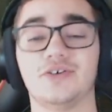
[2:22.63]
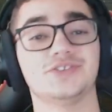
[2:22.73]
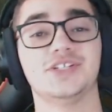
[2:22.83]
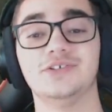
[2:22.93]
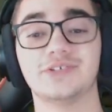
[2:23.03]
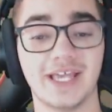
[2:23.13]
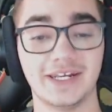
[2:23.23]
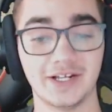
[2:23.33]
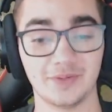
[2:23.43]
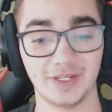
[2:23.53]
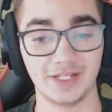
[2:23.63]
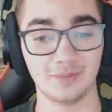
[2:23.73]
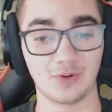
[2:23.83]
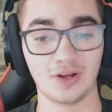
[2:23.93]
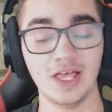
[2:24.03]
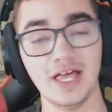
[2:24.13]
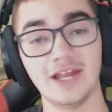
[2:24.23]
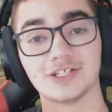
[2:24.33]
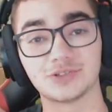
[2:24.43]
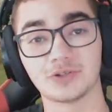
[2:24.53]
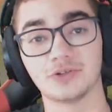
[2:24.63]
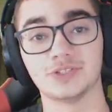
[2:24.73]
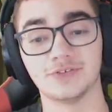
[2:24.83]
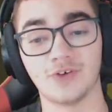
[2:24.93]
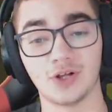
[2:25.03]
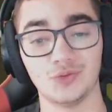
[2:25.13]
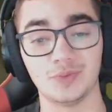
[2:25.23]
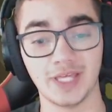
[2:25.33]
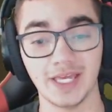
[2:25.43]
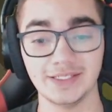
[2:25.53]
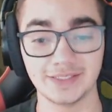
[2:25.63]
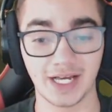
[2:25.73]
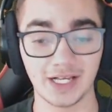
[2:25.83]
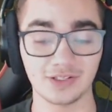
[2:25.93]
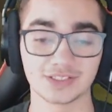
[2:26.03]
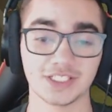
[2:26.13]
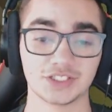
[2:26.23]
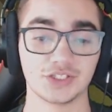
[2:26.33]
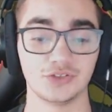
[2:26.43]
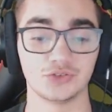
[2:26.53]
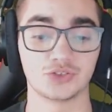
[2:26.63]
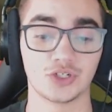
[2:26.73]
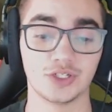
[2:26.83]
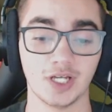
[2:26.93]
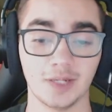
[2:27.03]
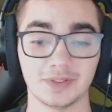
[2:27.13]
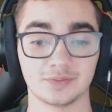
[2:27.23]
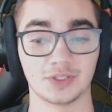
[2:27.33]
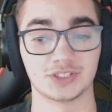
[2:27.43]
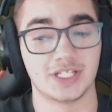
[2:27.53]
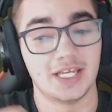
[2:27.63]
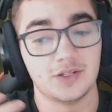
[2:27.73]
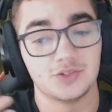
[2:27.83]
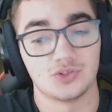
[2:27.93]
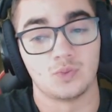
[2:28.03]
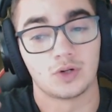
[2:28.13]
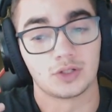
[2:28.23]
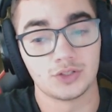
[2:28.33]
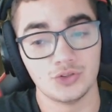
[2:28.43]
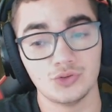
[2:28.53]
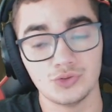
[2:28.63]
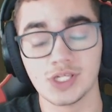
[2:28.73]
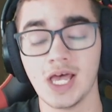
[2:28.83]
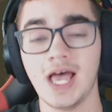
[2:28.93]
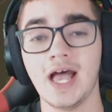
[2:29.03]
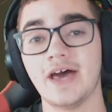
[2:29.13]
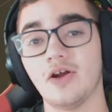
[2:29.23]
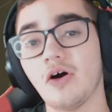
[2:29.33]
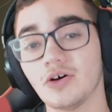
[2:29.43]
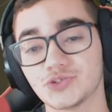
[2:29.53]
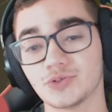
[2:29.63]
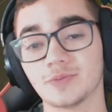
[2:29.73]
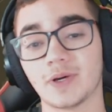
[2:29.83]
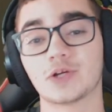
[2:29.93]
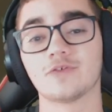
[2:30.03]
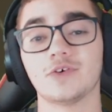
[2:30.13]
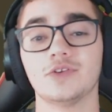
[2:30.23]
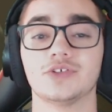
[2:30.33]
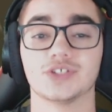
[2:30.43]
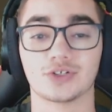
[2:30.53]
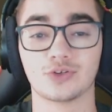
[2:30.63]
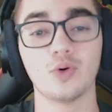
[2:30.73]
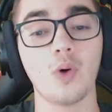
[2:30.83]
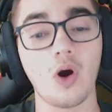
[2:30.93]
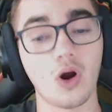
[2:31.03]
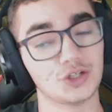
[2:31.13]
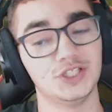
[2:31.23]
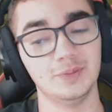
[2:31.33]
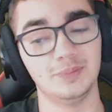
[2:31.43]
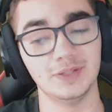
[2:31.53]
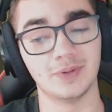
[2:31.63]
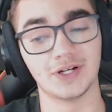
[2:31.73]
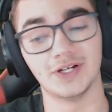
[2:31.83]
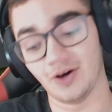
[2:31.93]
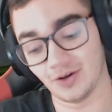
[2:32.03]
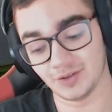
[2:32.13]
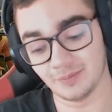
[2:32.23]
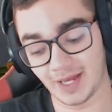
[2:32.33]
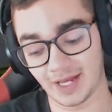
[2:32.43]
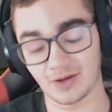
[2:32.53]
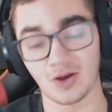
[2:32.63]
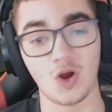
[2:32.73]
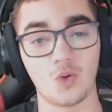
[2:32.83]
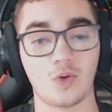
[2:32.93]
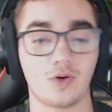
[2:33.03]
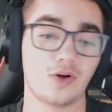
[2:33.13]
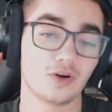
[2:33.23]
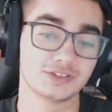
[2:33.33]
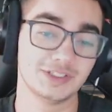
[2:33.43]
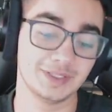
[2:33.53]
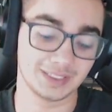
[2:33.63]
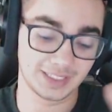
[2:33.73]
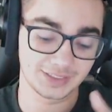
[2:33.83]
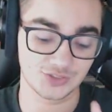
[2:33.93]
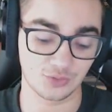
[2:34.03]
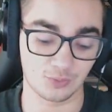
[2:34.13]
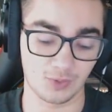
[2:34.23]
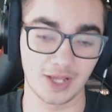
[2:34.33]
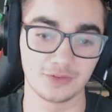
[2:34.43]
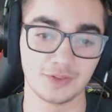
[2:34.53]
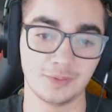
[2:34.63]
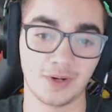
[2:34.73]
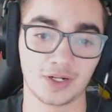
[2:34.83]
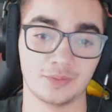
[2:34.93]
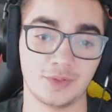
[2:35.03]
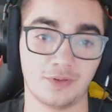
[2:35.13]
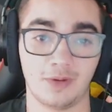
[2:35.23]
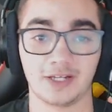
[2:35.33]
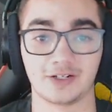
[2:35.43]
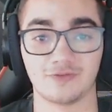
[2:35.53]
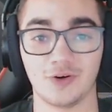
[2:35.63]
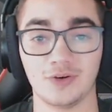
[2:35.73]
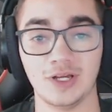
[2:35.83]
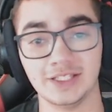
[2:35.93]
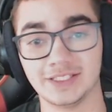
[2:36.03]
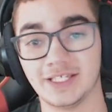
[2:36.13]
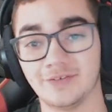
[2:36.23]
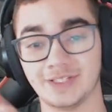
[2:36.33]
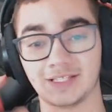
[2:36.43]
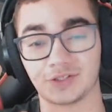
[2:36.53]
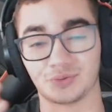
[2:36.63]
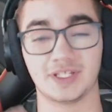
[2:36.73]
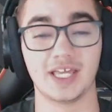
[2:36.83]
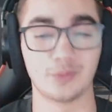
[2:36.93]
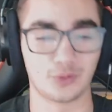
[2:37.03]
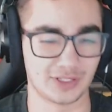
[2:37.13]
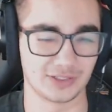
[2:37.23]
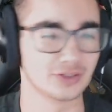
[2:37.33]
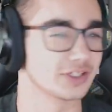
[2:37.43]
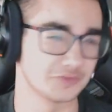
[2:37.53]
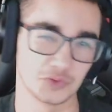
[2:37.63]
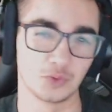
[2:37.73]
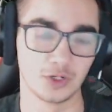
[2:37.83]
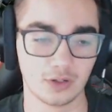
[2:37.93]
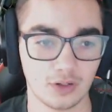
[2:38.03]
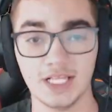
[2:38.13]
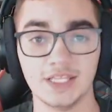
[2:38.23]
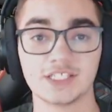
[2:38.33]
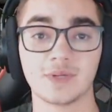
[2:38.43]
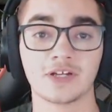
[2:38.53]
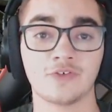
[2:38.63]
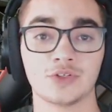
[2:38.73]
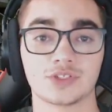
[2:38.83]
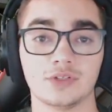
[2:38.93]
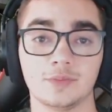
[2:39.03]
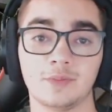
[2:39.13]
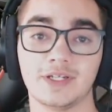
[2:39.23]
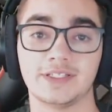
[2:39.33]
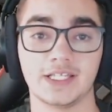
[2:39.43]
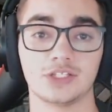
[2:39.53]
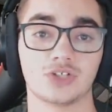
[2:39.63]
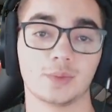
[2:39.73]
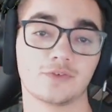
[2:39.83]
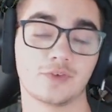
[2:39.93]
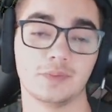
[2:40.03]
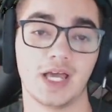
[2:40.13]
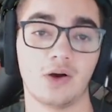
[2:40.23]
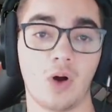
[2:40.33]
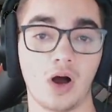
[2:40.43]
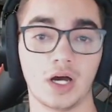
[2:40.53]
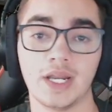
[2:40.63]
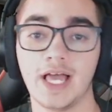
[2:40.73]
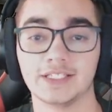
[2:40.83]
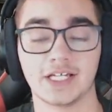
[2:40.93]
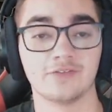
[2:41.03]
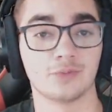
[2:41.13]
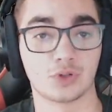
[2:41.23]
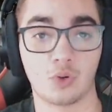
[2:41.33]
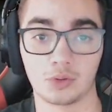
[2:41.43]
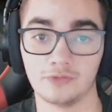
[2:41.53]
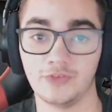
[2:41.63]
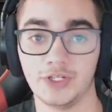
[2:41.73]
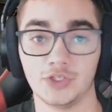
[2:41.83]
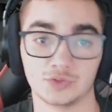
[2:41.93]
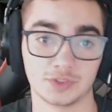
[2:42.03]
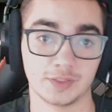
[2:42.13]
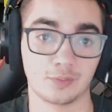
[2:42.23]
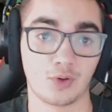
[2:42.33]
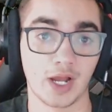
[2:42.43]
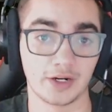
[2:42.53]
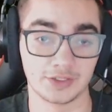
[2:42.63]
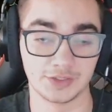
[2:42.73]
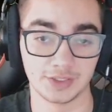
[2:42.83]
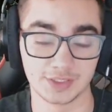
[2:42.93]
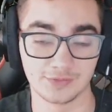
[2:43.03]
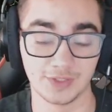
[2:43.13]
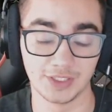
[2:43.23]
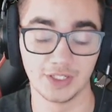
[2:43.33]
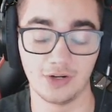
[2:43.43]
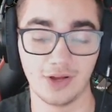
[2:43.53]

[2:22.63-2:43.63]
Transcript: You see, you can't hear me anymore. It also includes a volume gain dial. Essentially, you turn it up as much gain as you want to use. And also on the microphone, there's a cool RGB button on the back where RGB lights surround the bottom of the microphone to give it that little gamery look, if you will. This microphone is going to be my daily driver from now on, as I've recorded videos with it prior to this video.